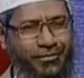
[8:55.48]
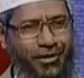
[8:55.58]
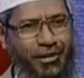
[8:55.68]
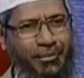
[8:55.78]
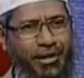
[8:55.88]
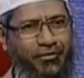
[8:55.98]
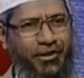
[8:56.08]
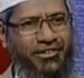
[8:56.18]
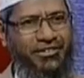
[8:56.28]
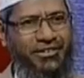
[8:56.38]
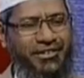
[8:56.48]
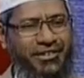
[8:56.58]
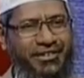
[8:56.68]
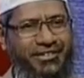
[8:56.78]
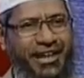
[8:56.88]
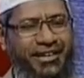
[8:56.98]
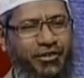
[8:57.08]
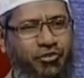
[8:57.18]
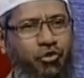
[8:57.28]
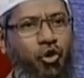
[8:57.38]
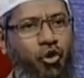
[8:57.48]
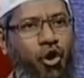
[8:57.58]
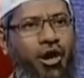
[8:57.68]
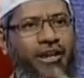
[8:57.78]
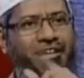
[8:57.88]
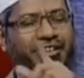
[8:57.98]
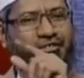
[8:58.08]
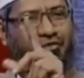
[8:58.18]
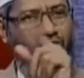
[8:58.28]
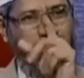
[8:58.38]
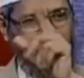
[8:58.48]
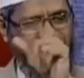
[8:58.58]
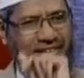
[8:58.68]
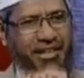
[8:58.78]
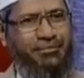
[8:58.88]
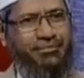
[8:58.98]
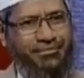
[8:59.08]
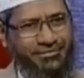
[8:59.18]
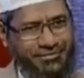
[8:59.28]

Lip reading: What he meant was that the so-called scholars of Islam,